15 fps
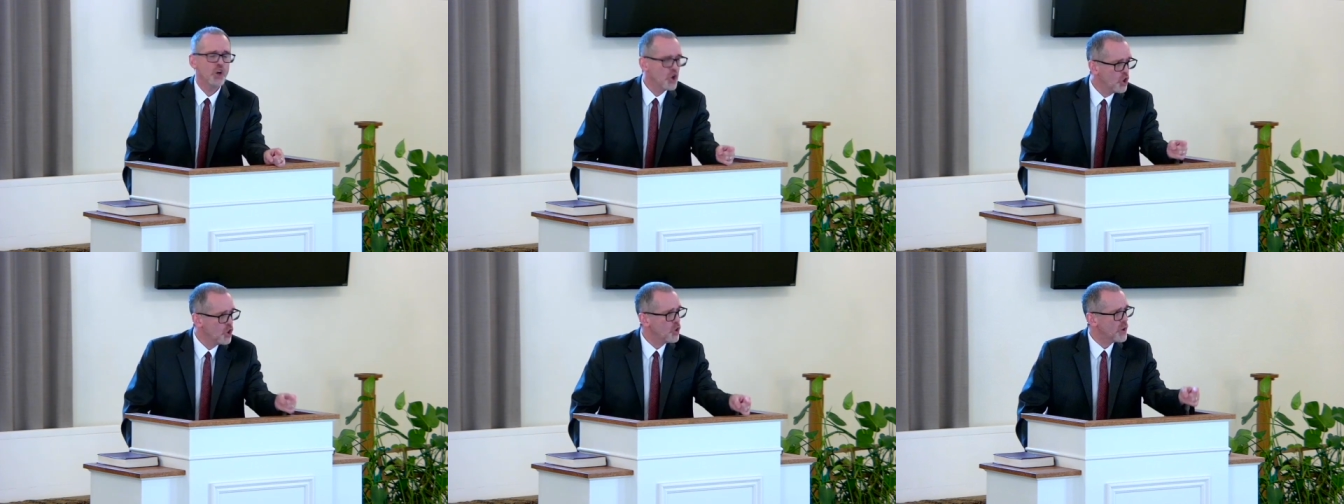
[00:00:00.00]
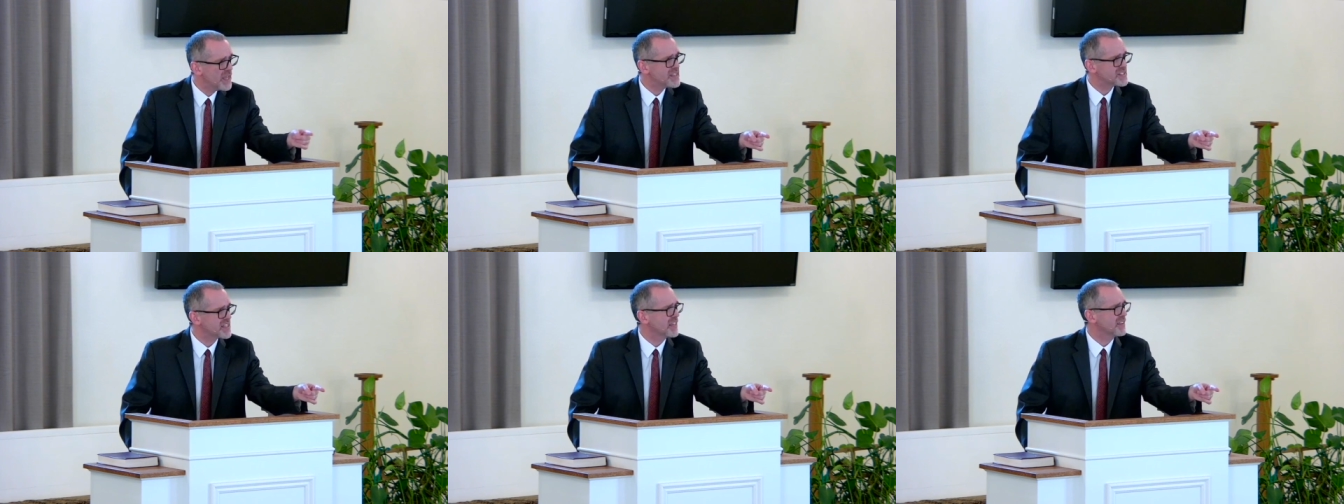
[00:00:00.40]
Who
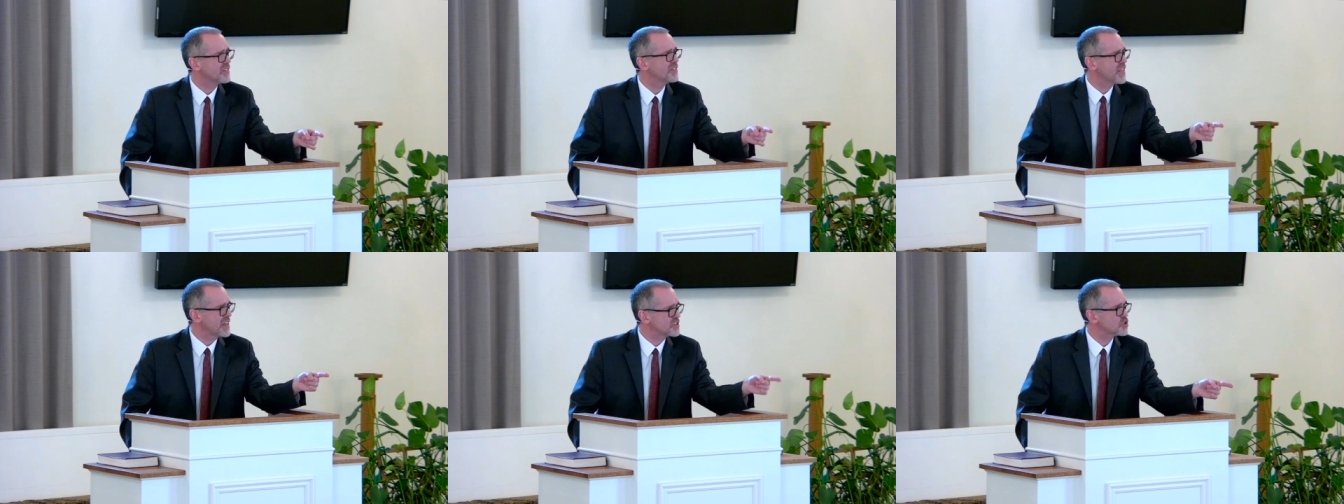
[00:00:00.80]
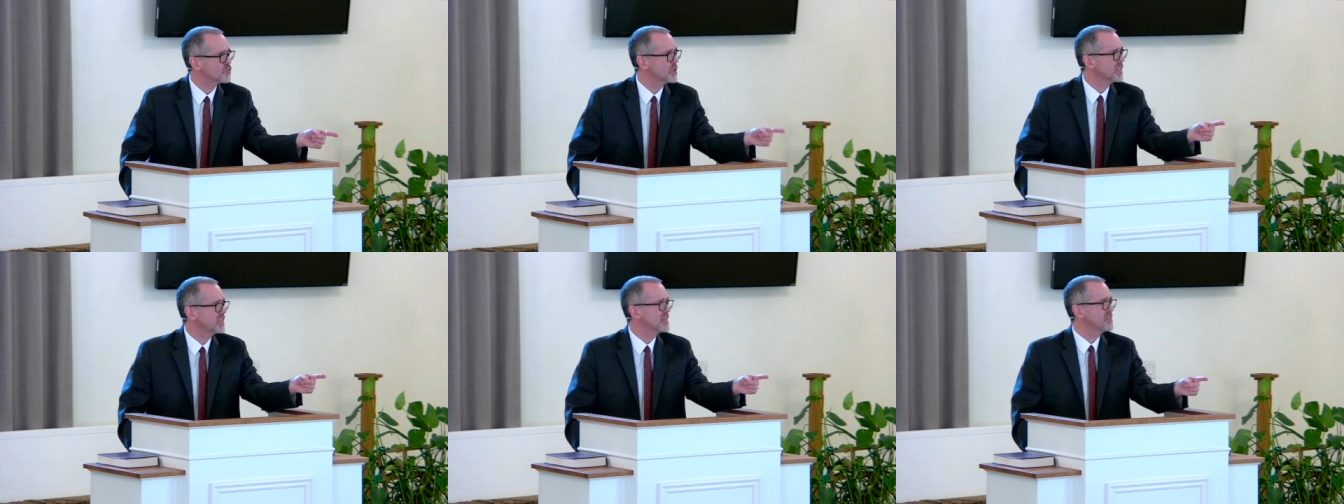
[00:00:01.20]
is it that's
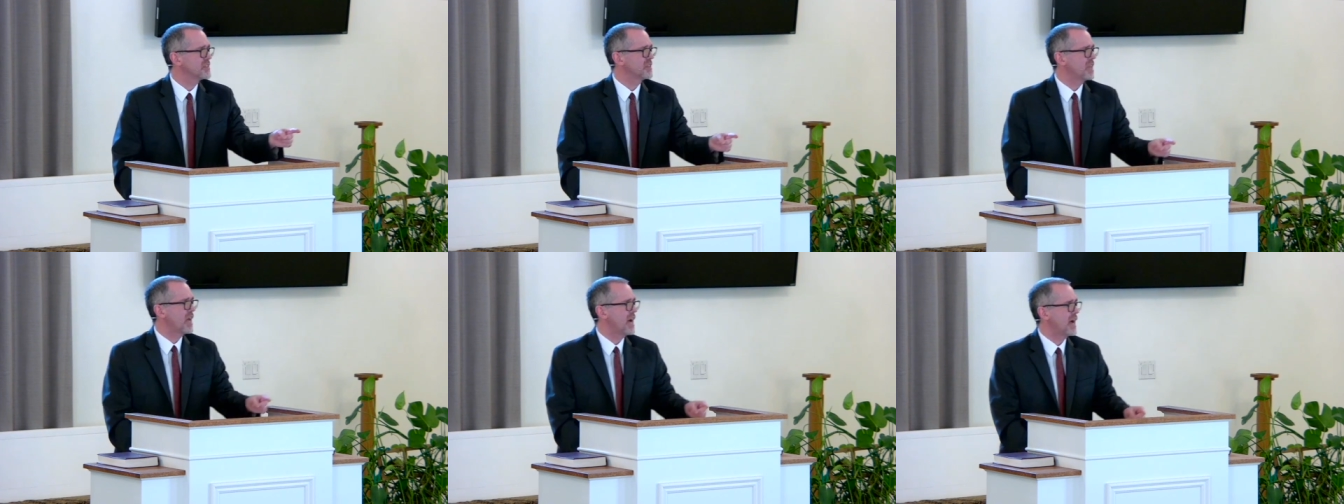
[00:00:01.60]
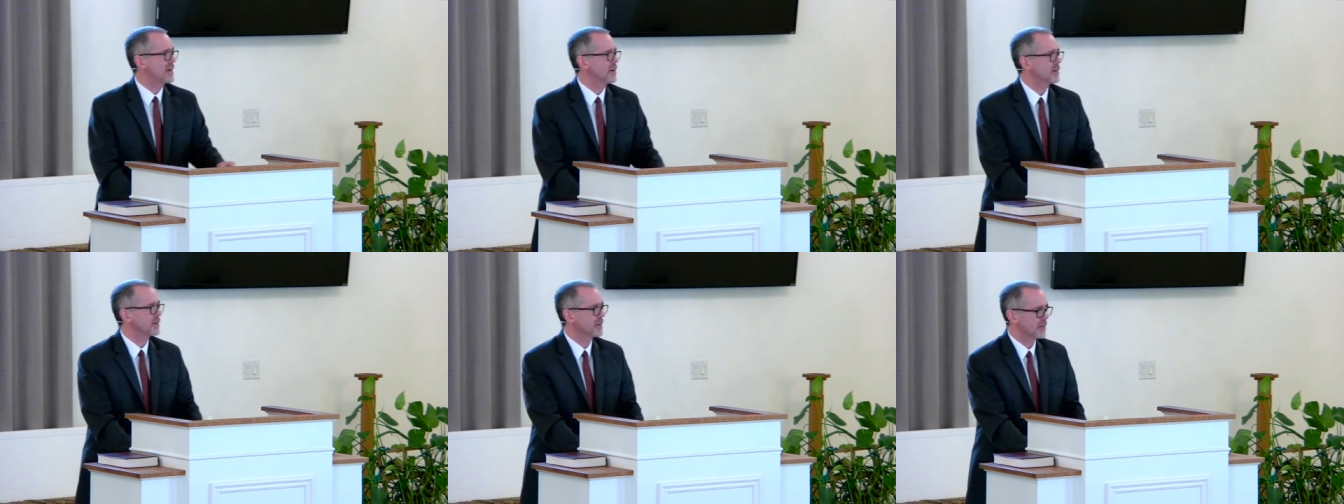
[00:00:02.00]
really the
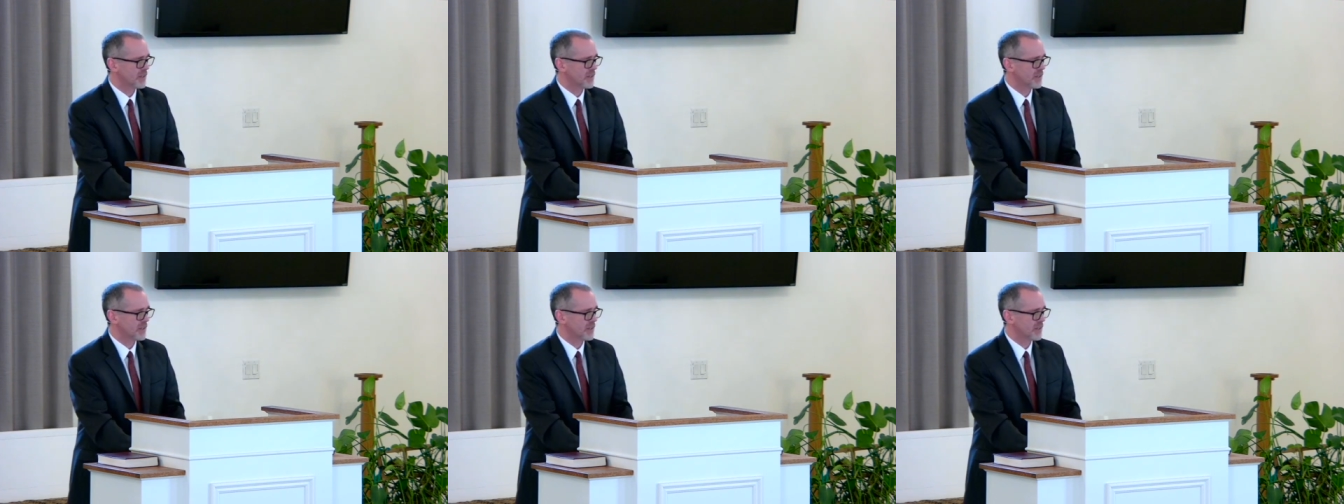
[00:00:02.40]
liar?